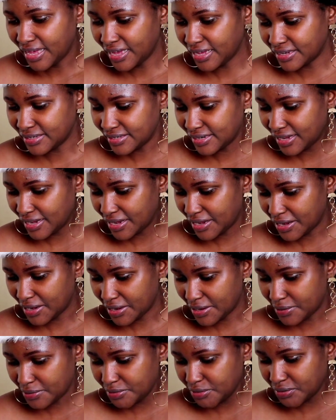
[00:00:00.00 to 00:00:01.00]
And
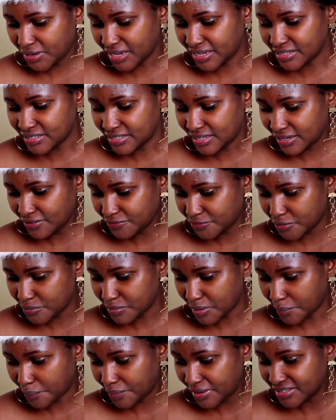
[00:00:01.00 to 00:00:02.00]
you can tell from
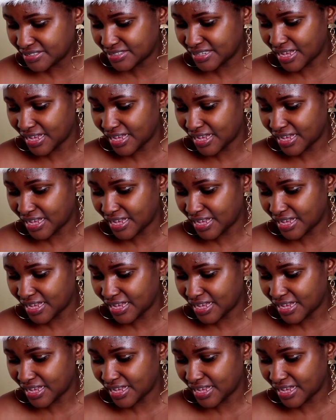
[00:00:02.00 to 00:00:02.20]
the page